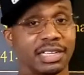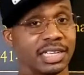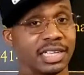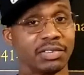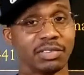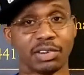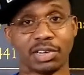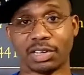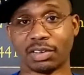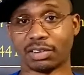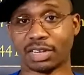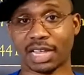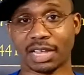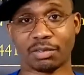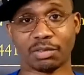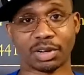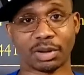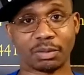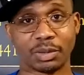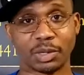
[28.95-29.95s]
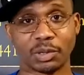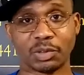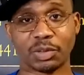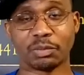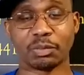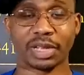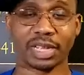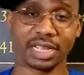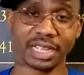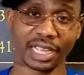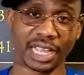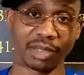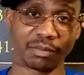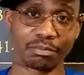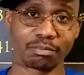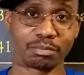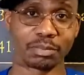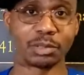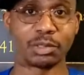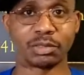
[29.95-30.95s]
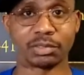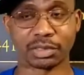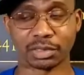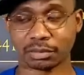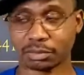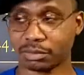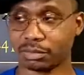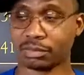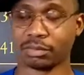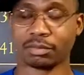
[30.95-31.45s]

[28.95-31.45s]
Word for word: If you don't like what I'm doing, man, keep it moving.